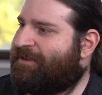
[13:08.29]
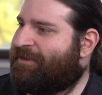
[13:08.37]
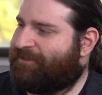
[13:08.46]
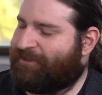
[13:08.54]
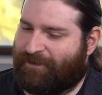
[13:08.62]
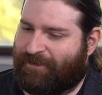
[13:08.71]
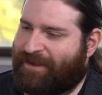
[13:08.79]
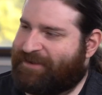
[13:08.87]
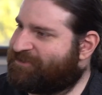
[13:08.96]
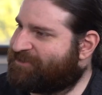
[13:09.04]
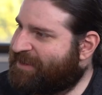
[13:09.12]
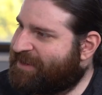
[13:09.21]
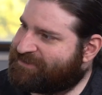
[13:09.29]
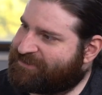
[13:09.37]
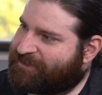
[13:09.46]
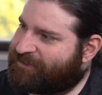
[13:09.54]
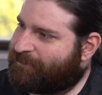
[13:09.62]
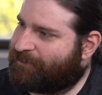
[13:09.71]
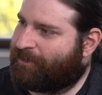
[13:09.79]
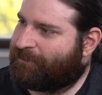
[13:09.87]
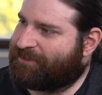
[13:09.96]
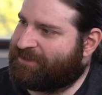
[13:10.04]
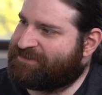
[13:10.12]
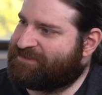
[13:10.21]
There are exercises that go along
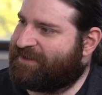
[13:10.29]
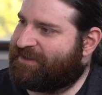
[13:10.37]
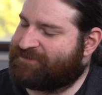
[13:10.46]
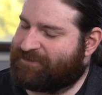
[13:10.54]
with these things.